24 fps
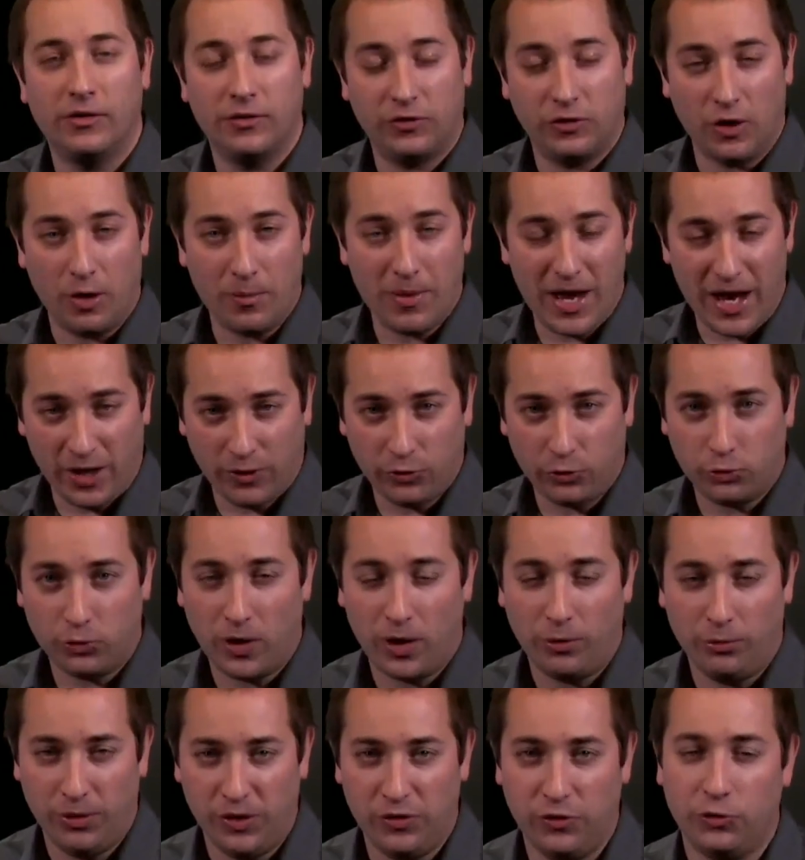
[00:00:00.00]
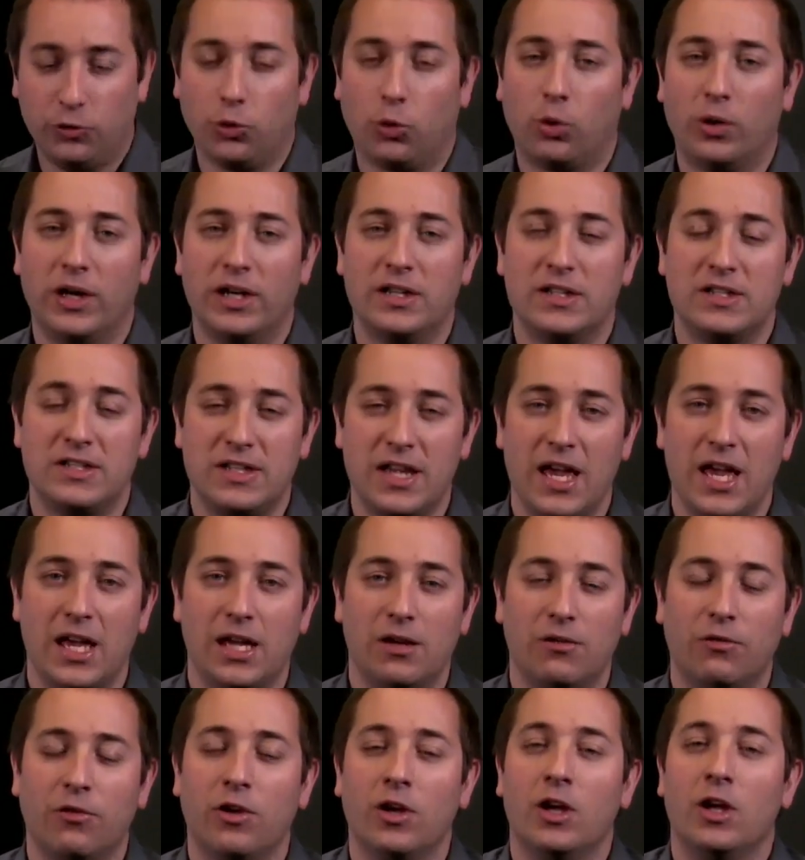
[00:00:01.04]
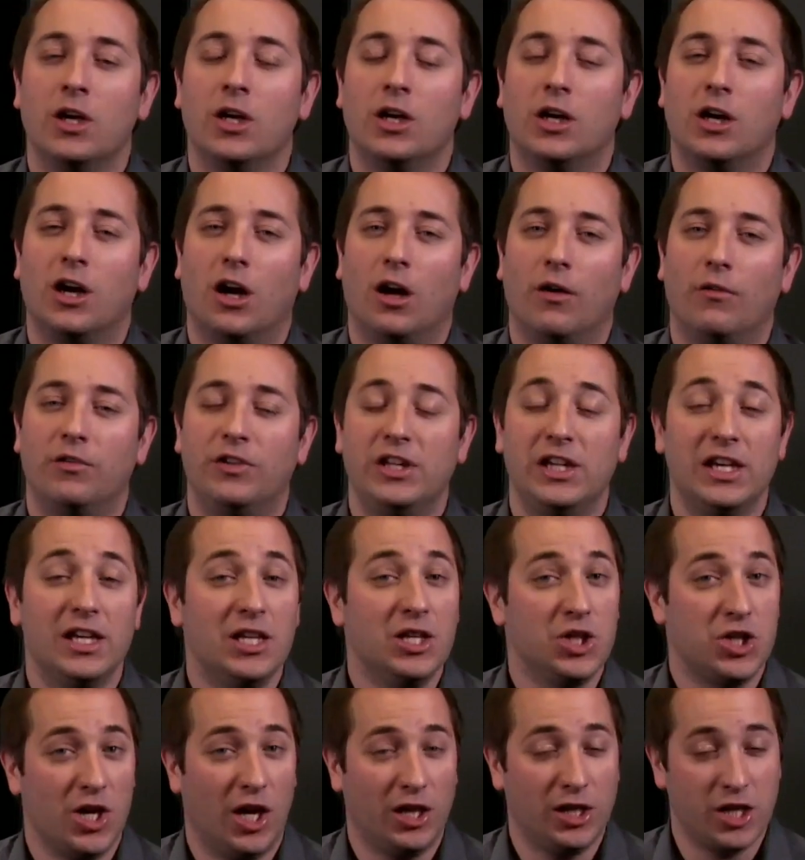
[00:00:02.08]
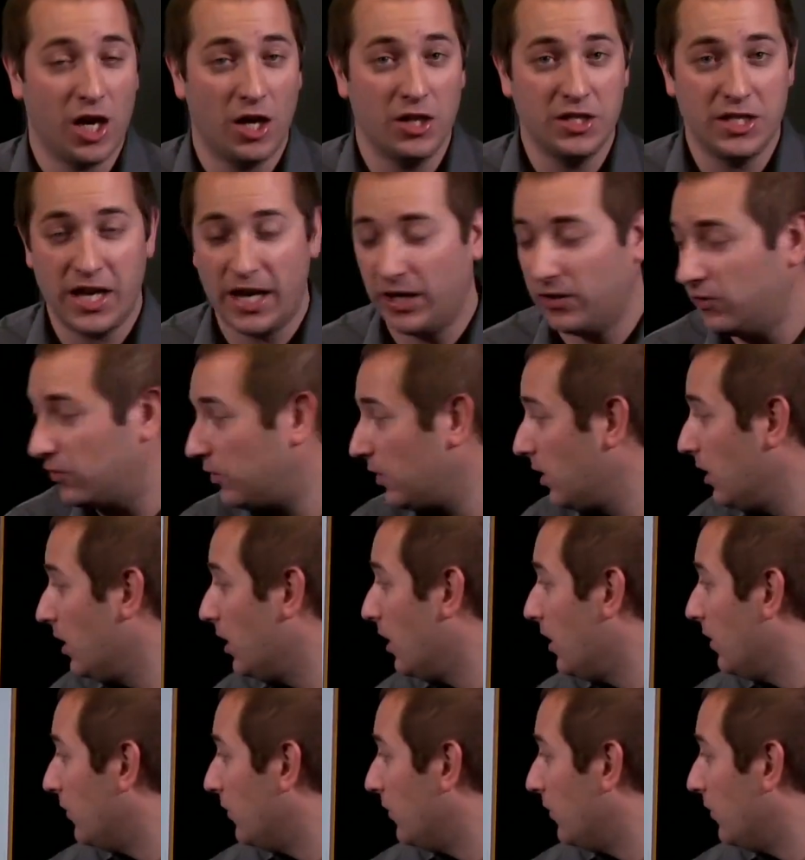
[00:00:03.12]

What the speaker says: some extra restore and save of the initial context.